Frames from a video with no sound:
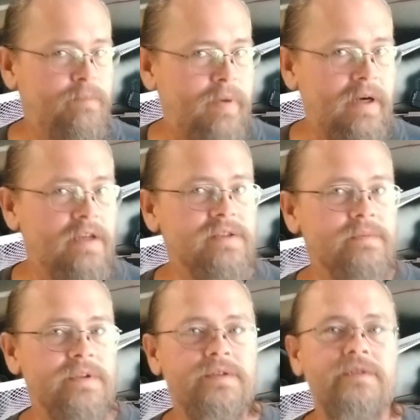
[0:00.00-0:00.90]

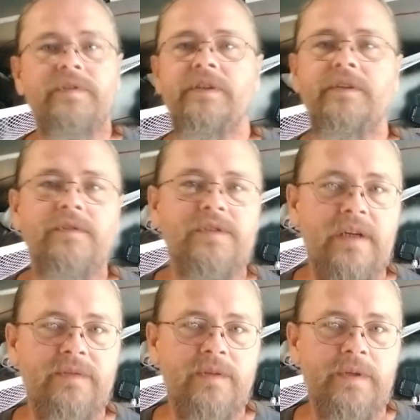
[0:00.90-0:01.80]
possibly two videos
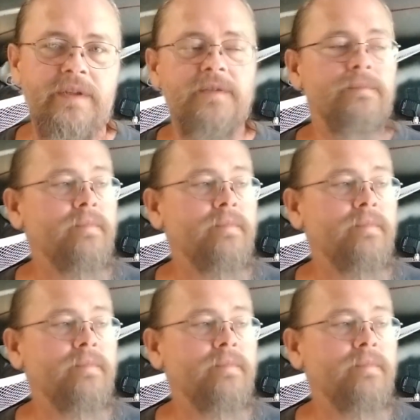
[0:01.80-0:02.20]
every week.